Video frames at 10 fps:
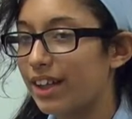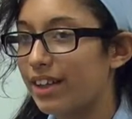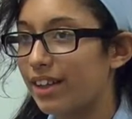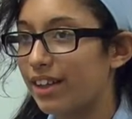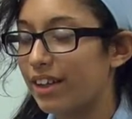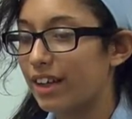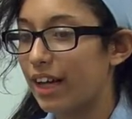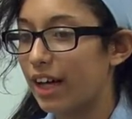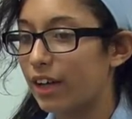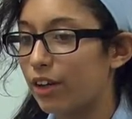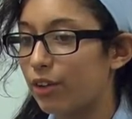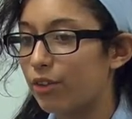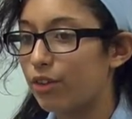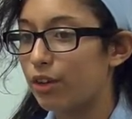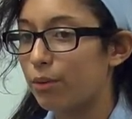Gaetan and I go
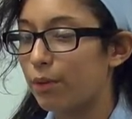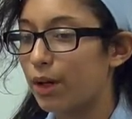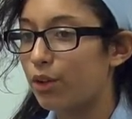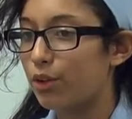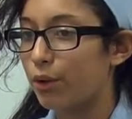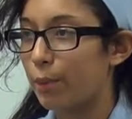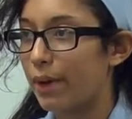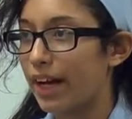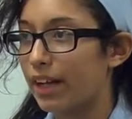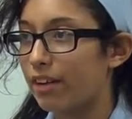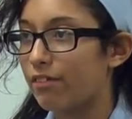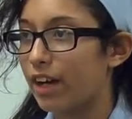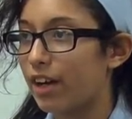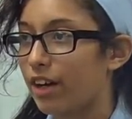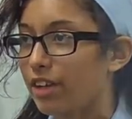to Montessori Magnet
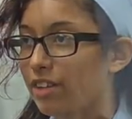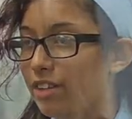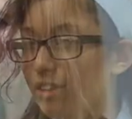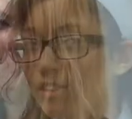Fine Arts.